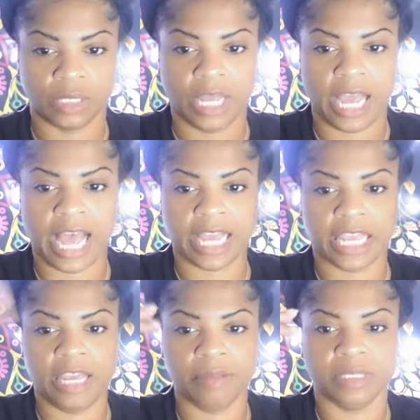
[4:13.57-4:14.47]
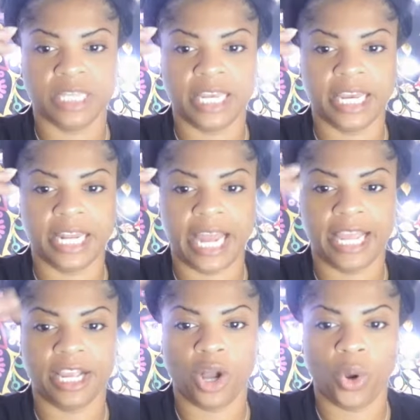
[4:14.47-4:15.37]
I keep seeing
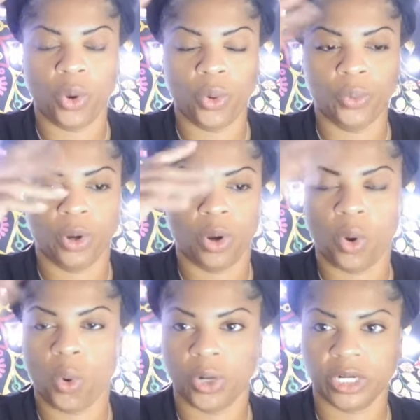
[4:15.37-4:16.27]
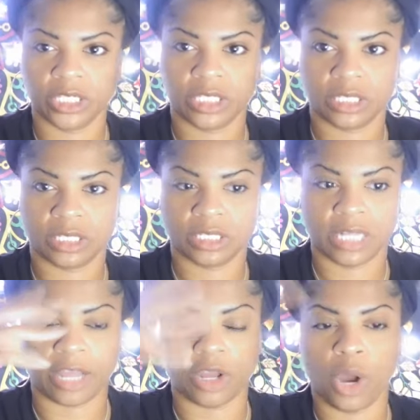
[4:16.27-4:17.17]
a gold horse,
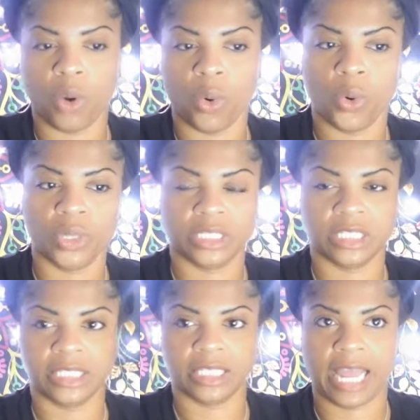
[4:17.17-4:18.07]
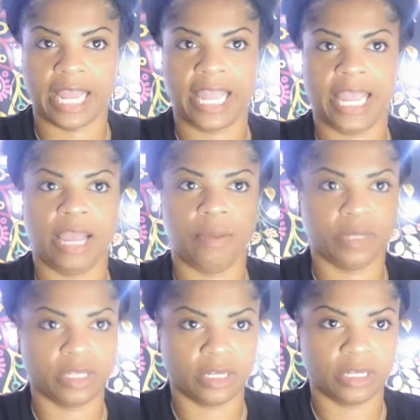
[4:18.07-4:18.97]
like a gold horse's like head
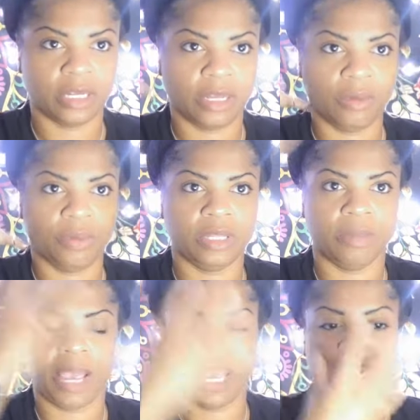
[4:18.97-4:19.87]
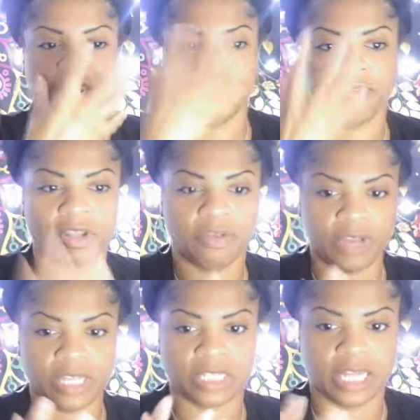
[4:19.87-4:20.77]
with the with the mane and the, the
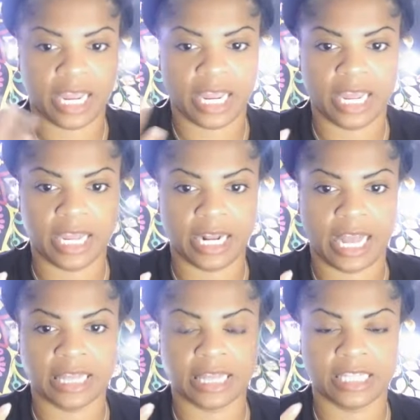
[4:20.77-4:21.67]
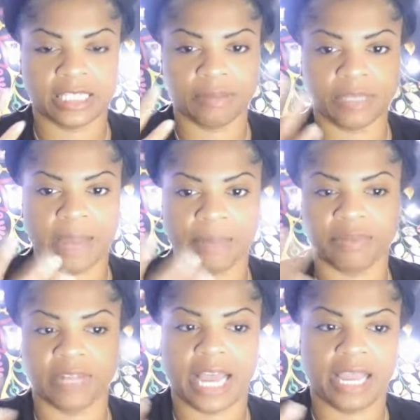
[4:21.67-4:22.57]
face of the head. I, it's some type of
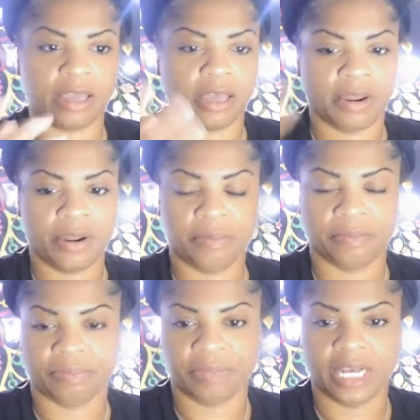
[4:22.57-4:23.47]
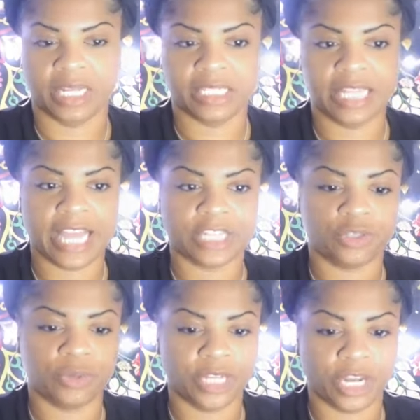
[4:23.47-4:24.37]
like a
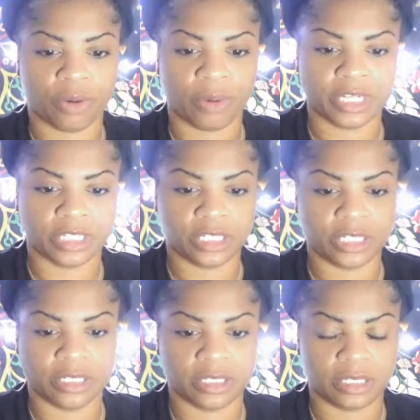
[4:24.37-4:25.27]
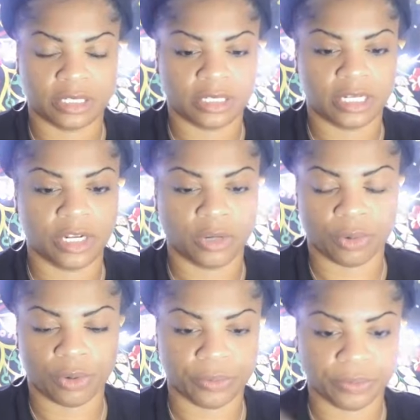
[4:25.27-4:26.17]
statue or decoration in the
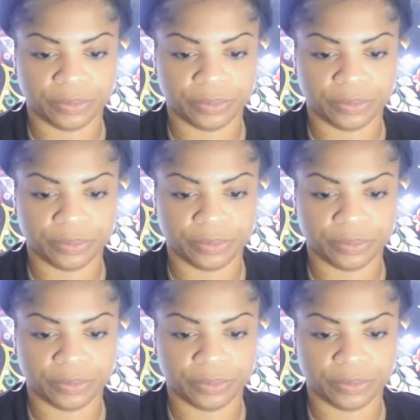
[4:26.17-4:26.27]
room.